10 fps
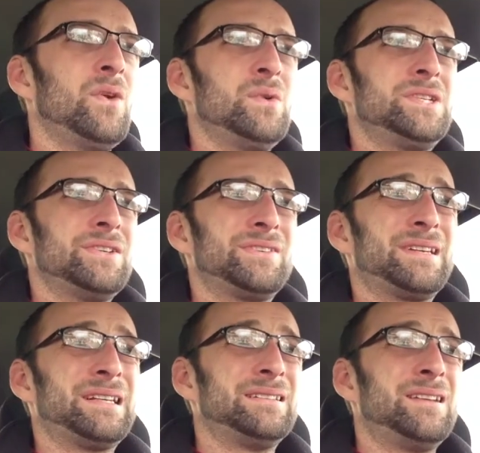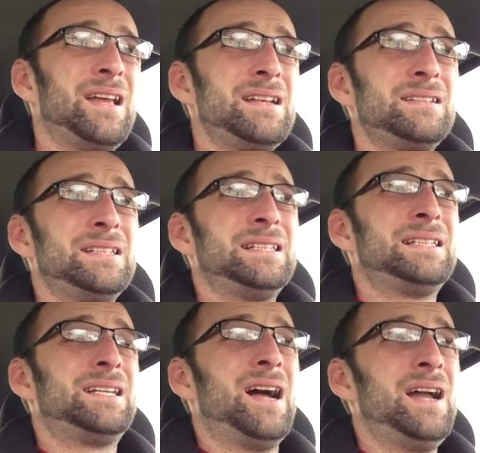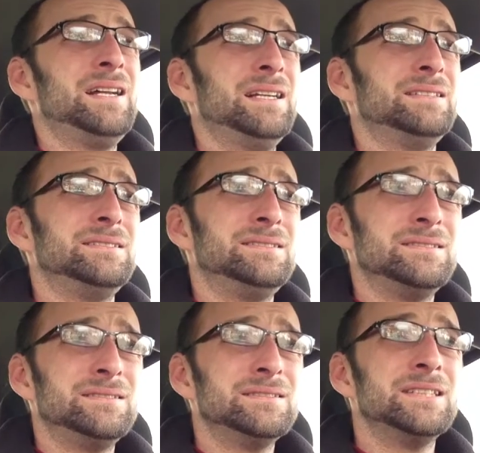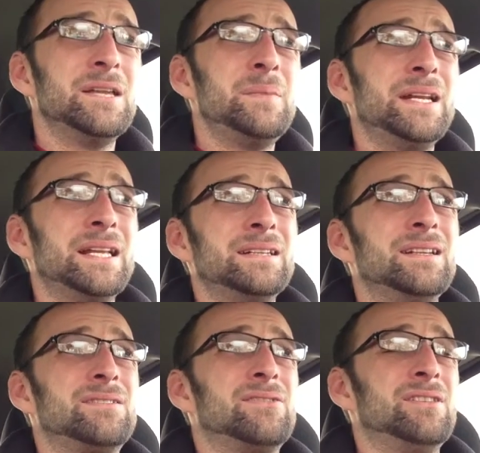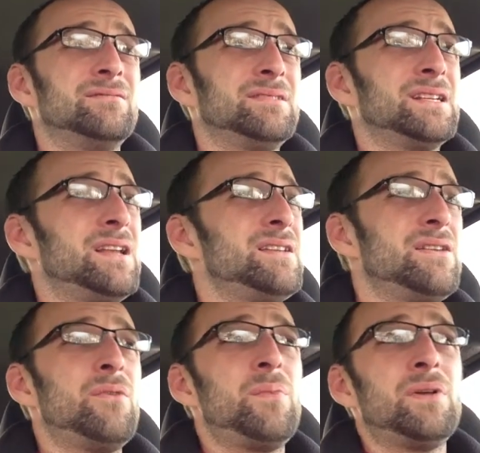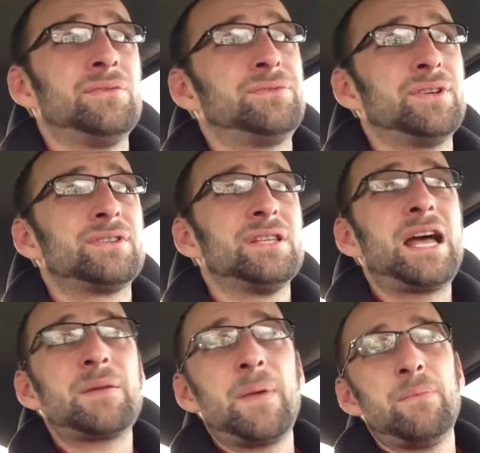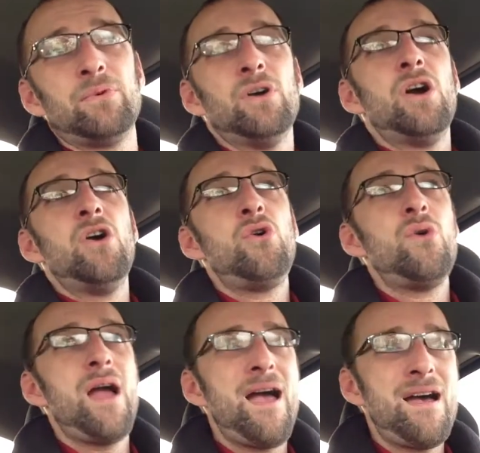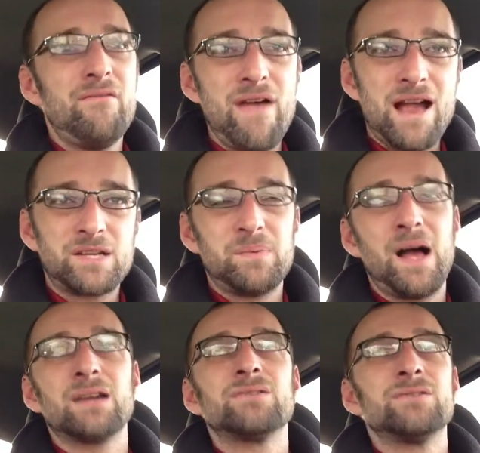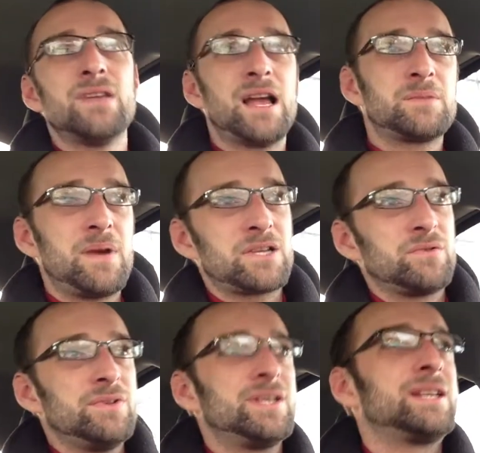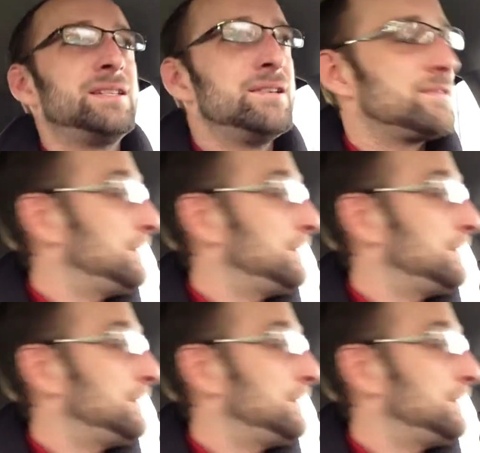which is kind of limited. It's, there's a lot of people who have Xbox 360s,